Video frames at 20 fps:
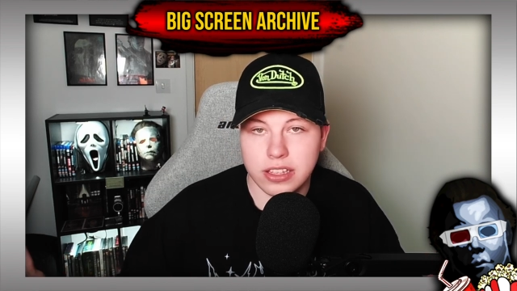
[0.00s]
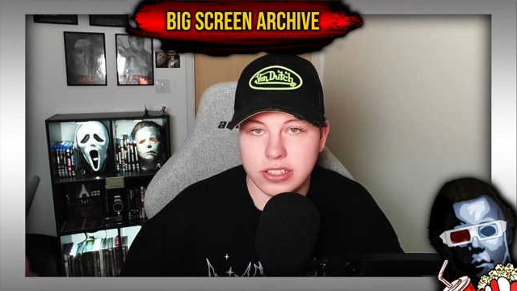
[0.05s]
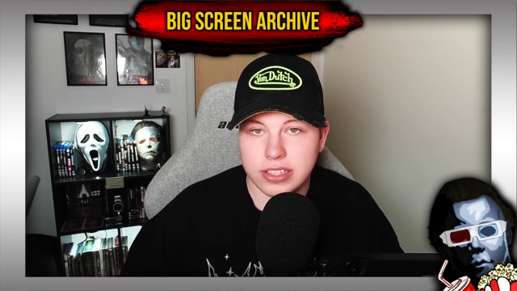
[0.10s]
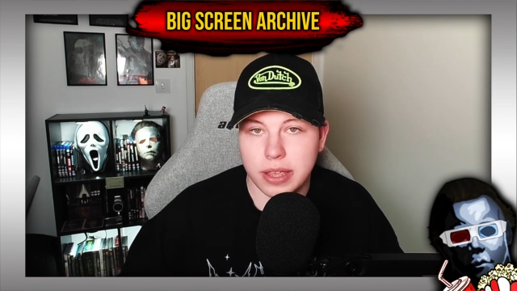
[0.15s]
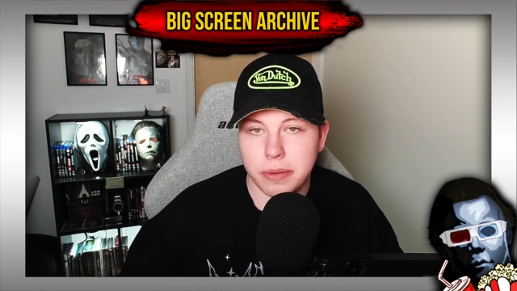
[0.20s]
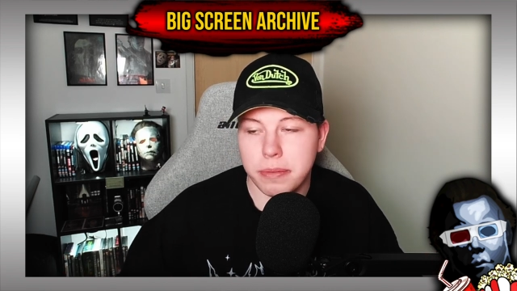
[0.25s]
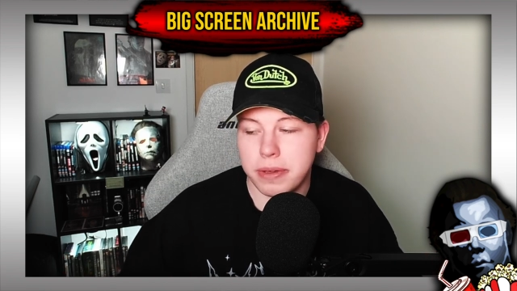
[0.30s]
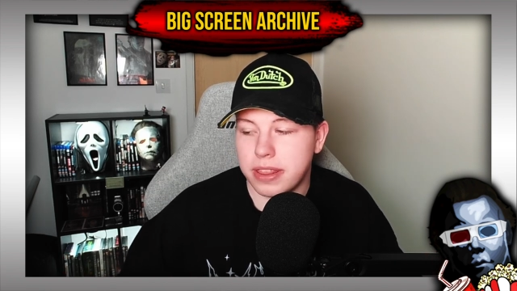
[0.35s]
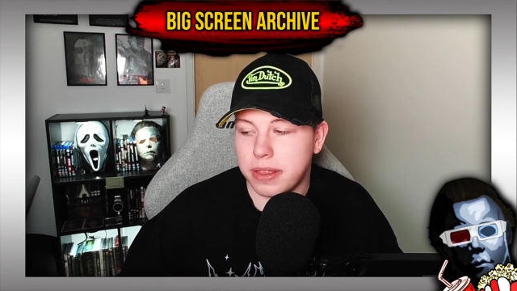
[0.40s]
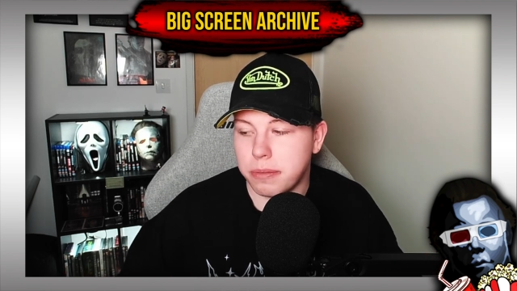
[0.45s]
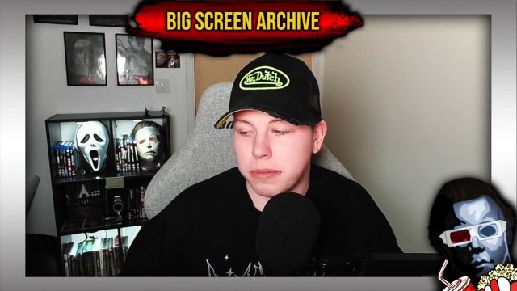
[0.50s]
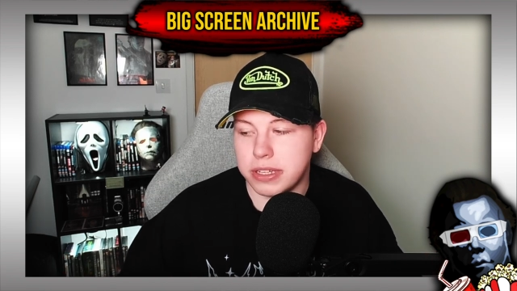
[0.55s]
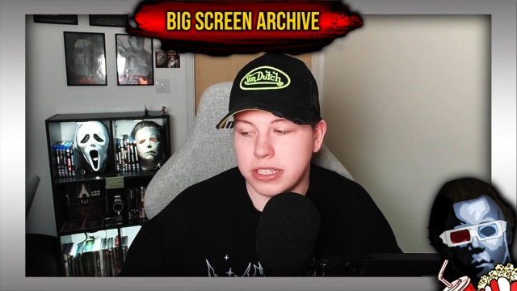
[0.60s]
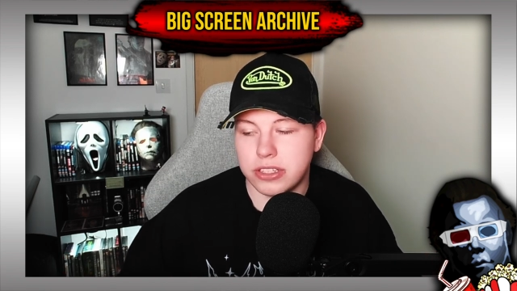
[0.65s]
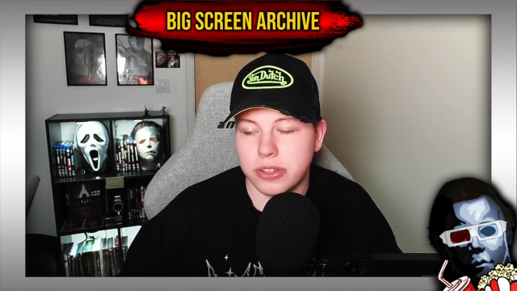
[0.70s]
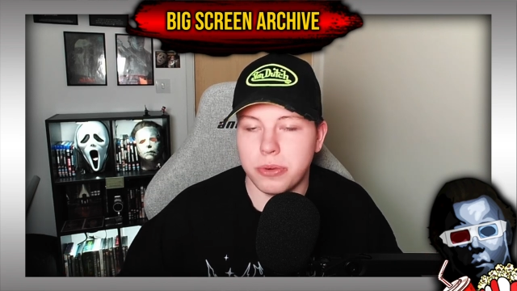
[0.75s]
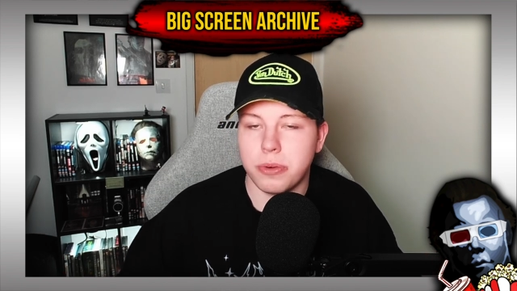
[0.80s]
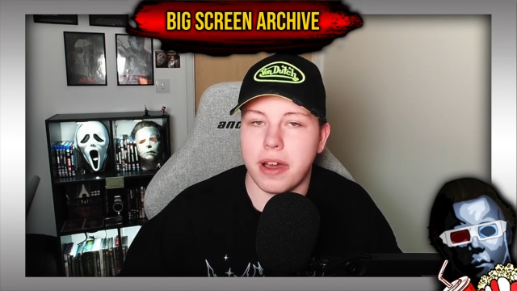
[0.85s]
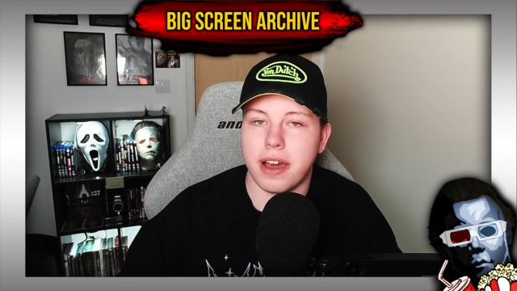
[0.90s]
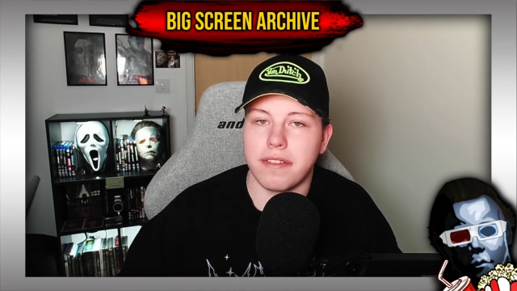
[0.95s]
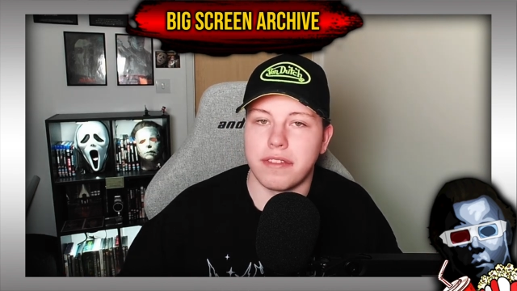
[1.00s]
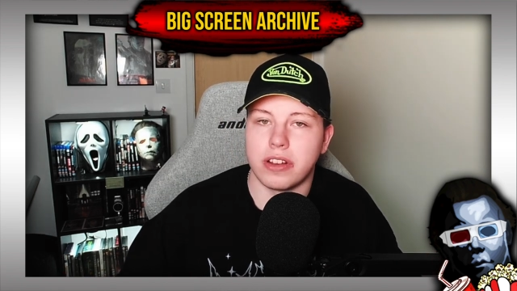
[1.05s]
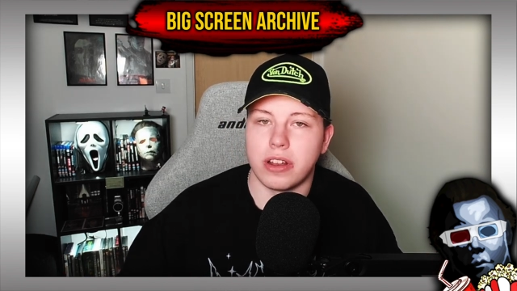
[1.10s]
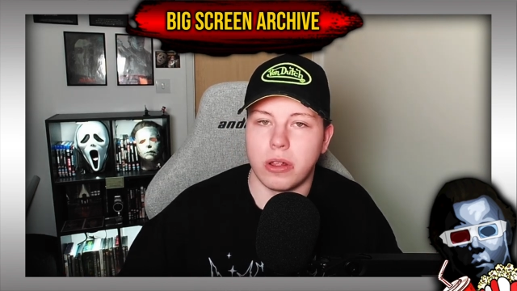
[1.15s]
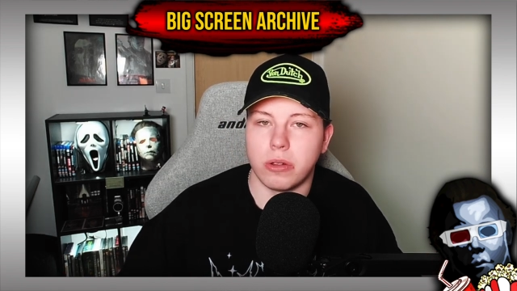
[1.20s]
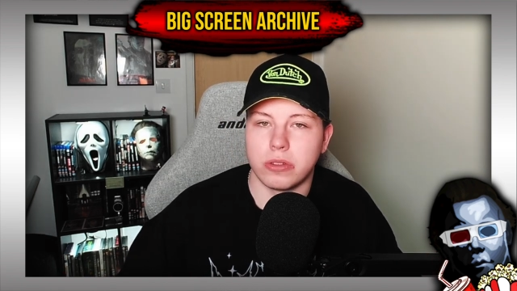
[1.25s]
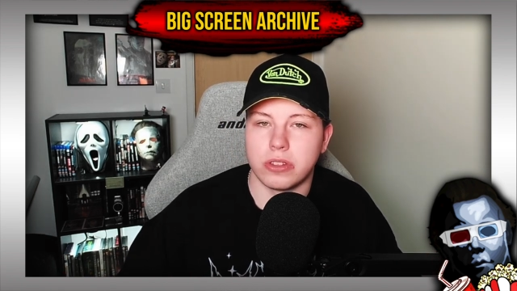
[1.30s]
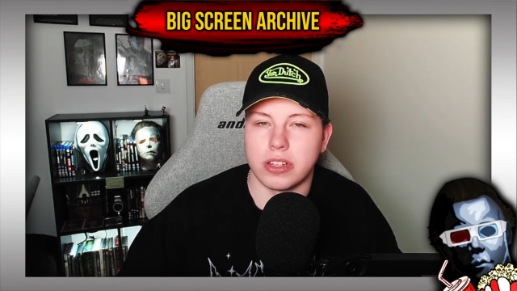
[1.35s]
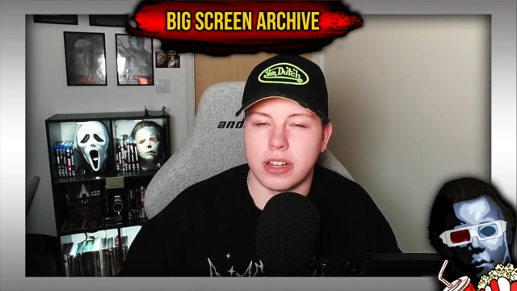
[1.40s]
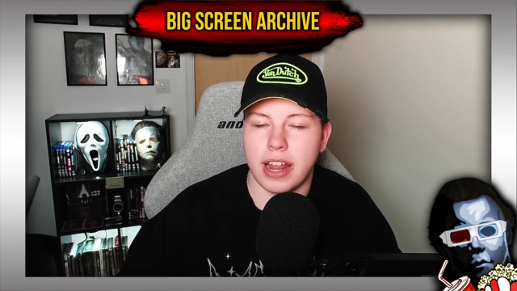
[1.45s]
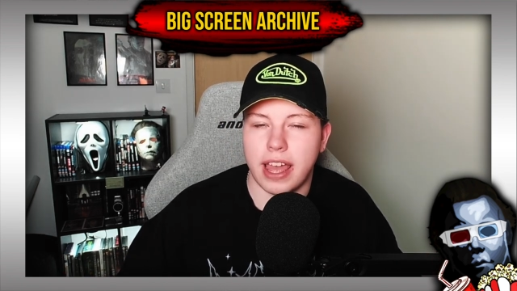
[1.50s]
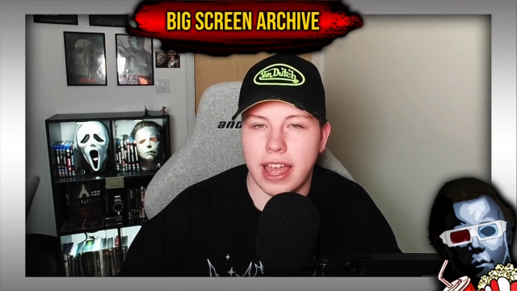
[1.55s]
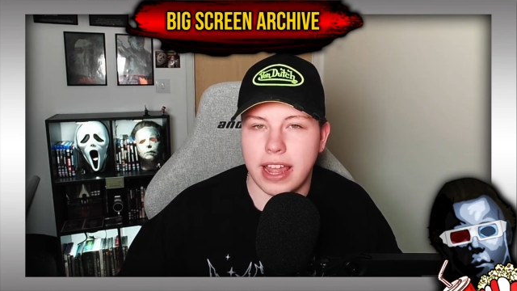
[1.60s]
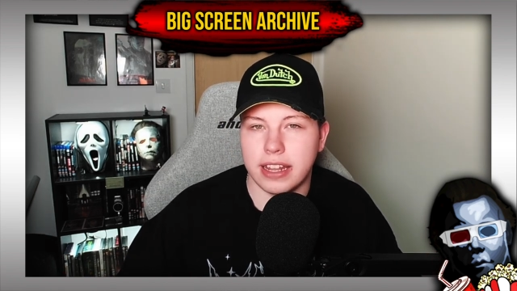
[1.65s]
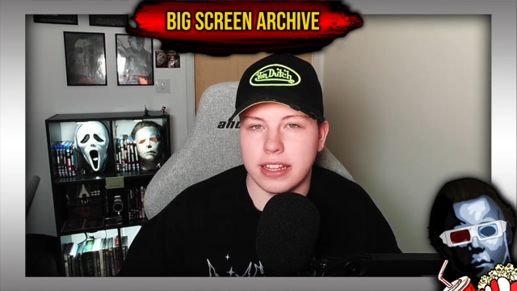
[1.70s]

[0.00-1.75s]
The same way that we do have an alternate